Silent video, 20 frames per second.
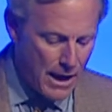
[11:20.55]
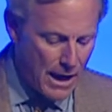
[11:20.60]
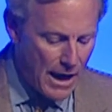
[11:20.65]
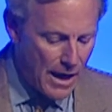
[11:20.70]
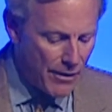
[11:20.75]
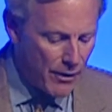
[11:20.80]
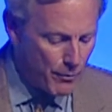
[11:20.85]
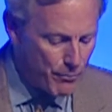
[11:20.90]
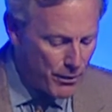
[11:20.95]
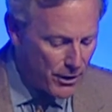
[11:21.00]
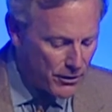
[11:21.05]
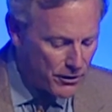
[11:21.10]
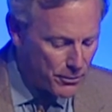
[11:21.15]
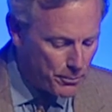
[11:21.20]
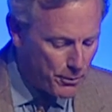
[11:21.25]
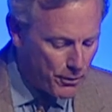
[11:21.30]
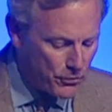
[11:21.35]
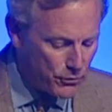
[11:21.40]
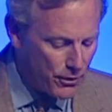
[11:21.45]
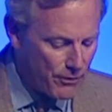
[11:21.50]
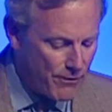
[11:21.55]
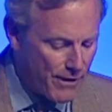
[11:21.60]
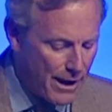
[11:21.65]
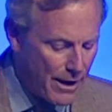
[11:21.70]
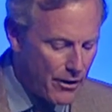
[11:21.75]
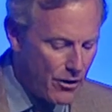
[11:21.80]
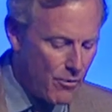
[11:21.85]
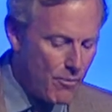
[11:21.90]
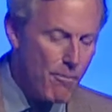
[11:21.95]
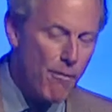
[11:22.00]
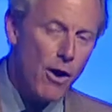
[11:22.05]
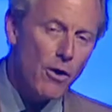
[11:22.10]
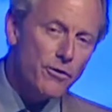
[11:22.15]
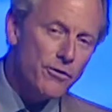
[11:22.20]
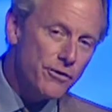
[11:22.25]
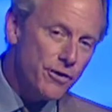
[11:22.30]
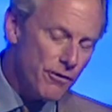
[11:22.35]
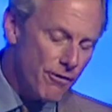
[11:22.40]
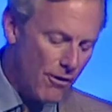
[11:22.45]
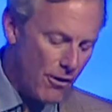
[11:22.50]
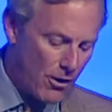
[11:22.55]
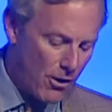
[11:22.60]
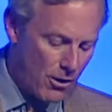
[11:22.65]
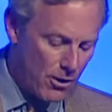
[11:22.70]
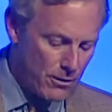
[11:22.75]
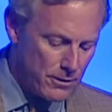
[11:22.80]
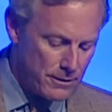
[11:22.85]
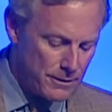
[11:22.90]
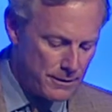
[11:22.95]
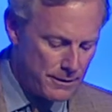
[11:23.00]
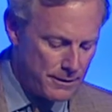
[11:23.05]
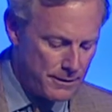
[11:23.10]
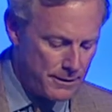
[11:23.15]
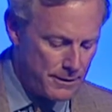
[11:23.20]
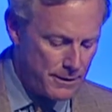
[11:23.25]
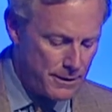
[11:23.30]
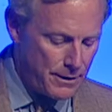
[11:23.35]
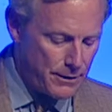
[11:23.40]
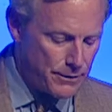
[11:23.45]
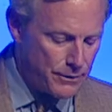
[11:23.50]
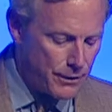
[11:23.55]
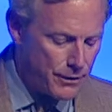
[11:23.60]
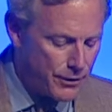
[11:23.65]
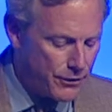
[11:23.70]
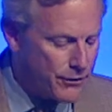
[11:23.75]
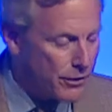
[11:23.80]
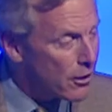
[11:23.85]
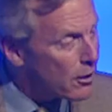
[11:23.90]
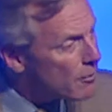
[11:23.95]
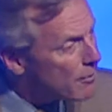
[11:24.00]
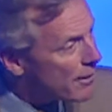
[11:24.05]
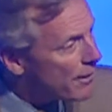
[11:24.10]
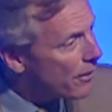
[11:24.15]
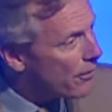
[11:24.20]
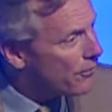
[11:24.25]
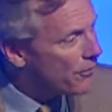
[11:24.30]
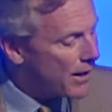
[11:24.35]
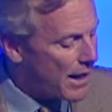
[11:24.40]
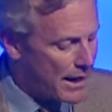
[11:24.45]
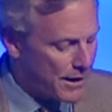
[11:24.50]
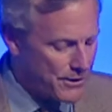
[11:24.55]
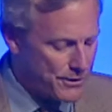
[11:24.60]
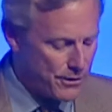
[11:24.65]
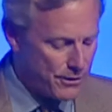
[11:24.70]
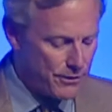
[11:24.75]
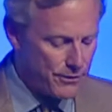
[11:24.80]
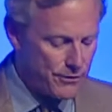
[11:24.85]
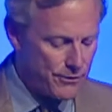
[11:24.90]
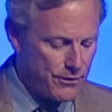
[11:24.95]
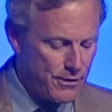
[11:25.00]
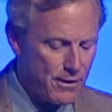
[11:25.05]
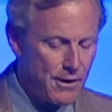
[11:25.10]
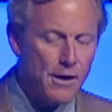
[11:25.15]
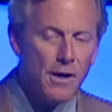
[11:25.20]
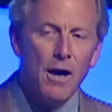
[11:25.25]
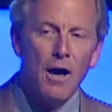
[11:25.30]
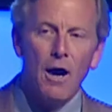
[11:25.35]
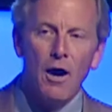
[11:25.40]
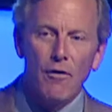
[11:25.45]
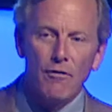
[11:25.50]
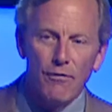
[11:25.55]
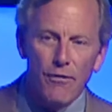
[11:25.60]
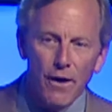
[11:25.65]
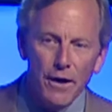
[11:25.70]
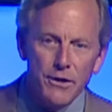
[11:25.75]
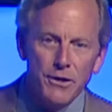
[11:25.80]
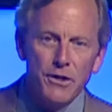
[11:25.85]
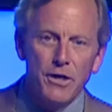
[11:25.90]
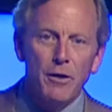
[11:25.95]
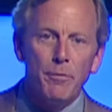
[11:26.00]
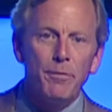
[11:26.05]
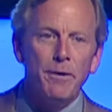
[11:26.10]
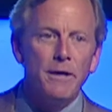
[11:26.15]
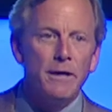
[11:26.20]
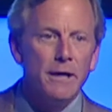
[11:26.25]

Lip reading: And the principles we value most of all to determine those actions are friendship,